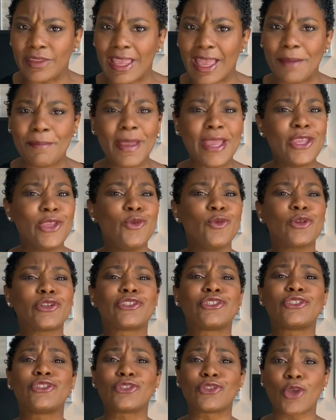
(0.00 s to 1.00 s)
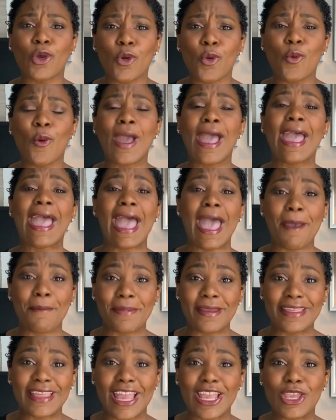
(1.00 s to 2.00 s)
I bet you are so
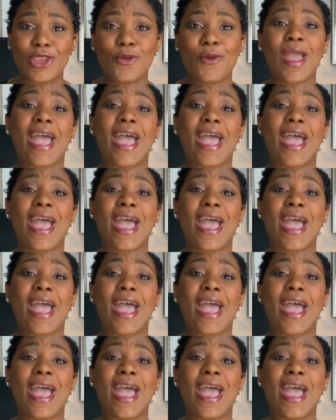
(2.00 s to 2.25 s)
happy that you